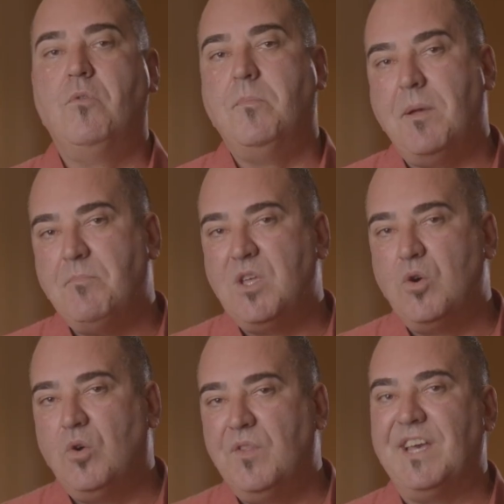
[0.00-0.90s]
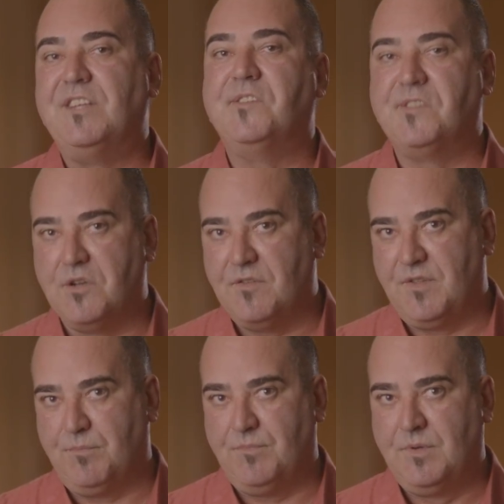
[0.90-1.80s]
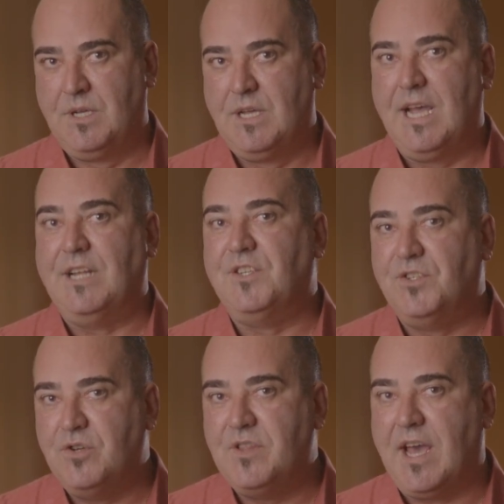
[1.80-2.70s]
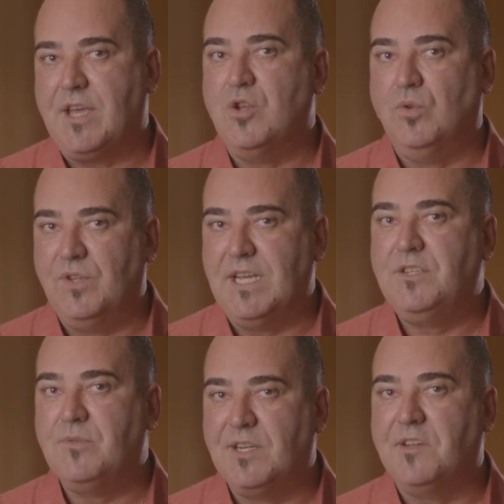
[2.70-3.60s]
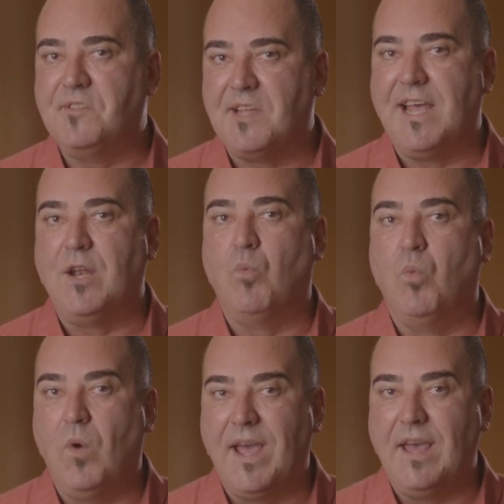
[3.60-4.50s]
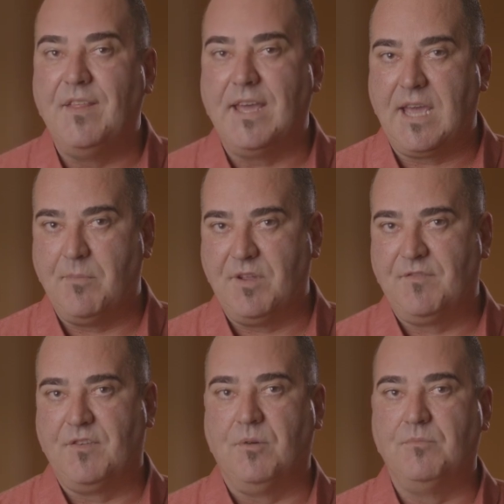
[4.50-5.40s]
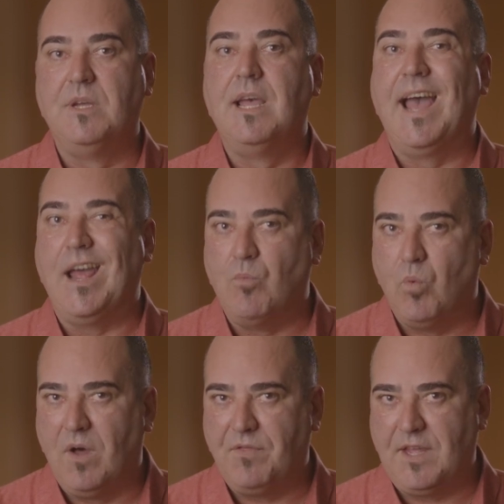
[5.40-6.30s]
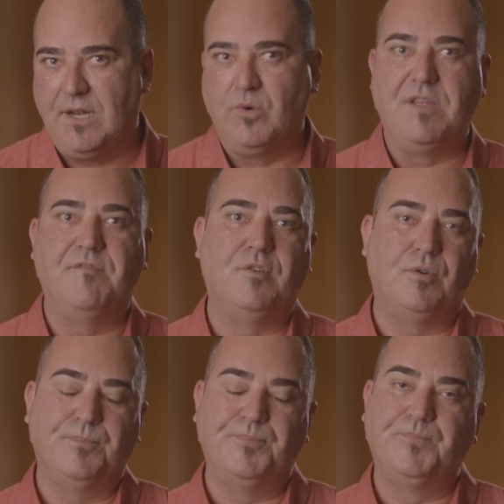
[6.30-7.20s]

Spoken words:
Remember, you're there to serve them. And to do that, you'll need to understand where they're coming from and what they're looking for.